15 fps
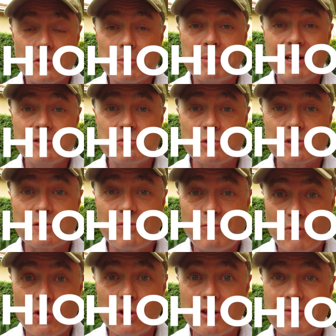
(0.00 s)
the place was
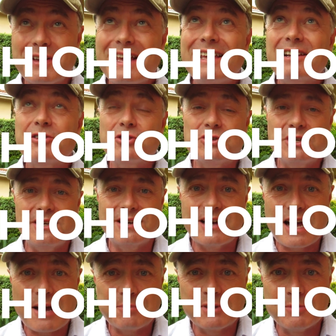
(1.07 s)
full of energy and
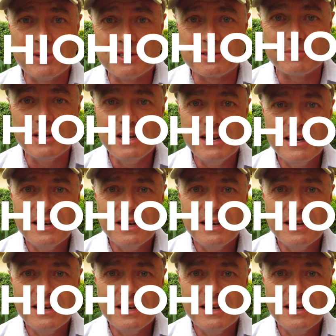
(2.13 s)
optimism.